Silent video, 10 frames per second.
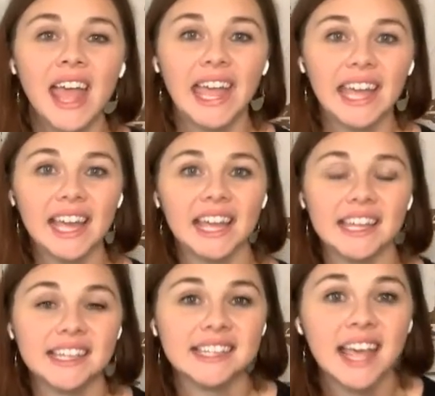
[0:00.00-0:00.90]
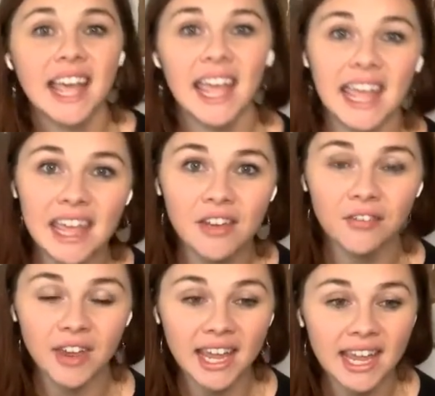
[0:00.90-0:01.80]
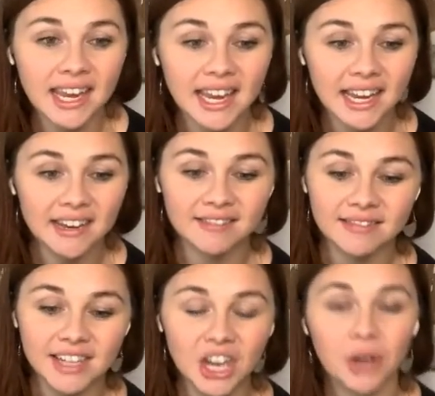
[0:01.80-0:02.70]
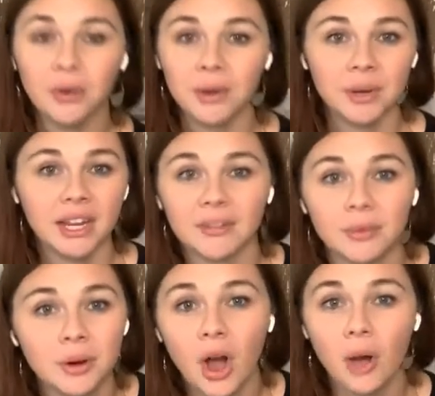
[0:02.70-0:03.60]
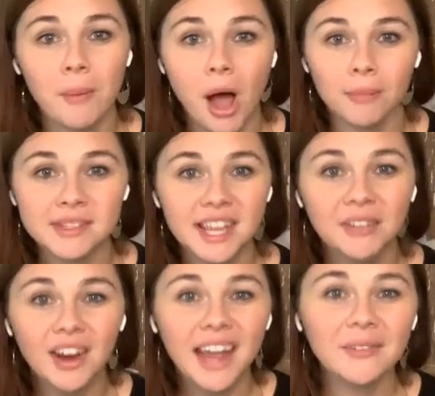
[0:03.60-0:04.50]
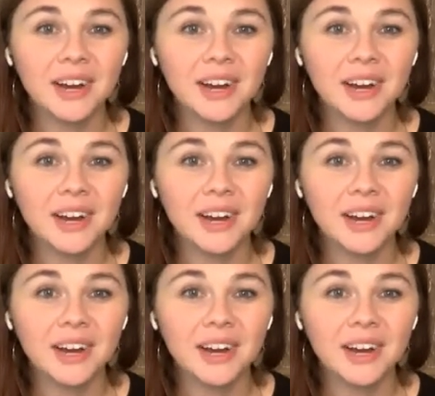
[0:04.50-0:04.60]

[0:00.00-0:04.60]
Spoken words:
And if it you know, we're all moms, right?